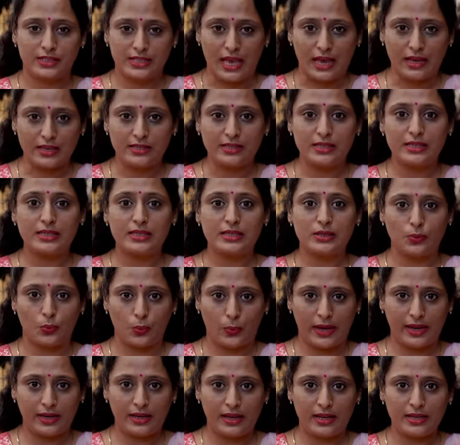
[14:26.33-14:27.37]
sizes
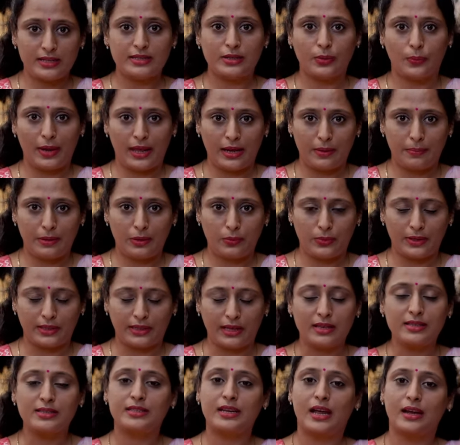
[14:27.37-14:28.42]
variants available with
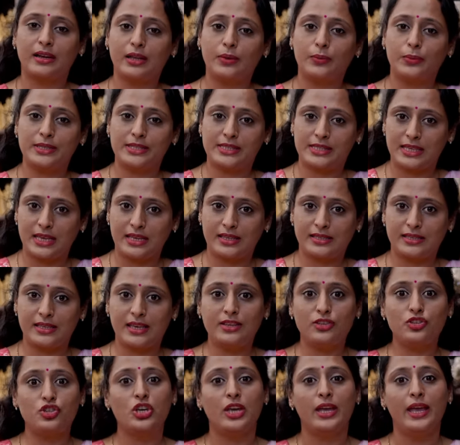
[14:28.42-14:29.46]
us starting with six
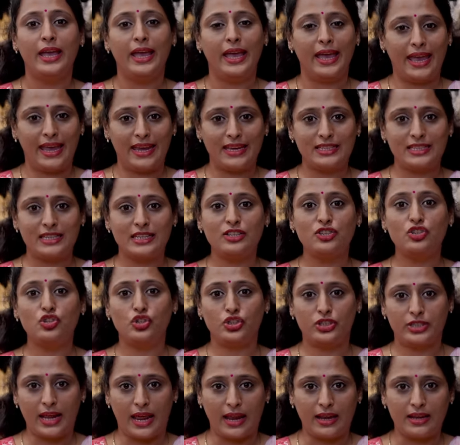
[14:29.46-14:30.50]
inch, eight inch,
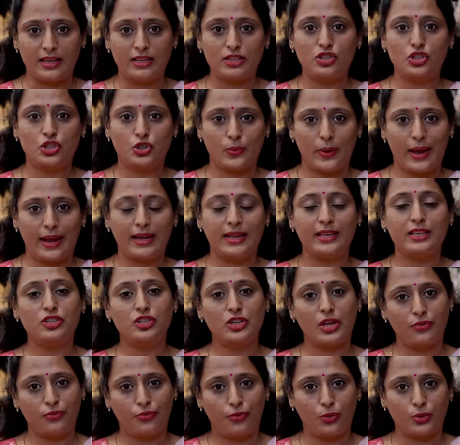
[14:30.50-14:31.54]
ten inch, twelve inch
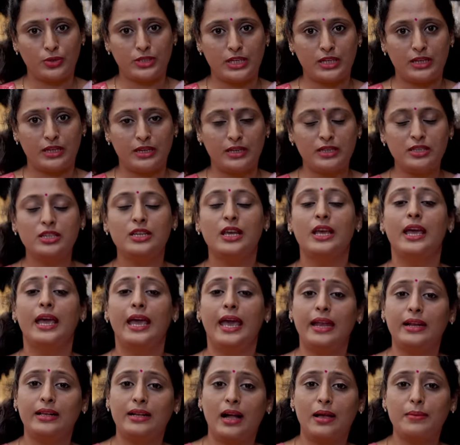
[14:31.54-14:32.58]
and fourteen inch
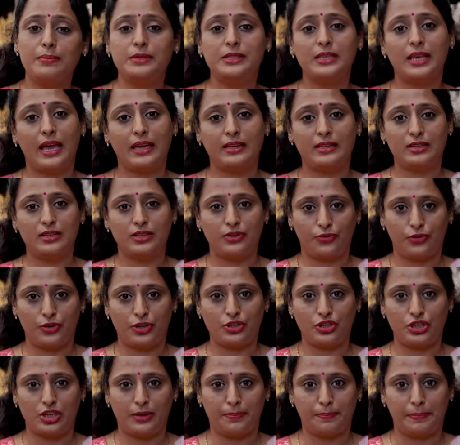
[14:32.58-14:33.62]
and comes at a
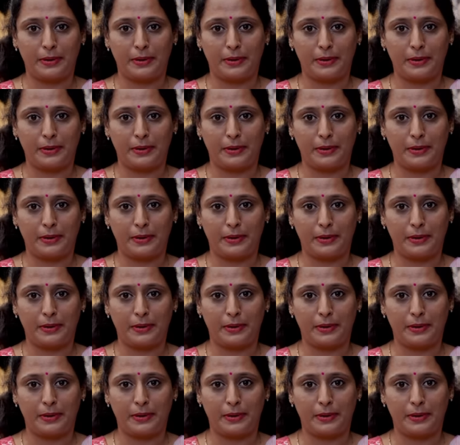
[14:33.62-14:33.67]
differential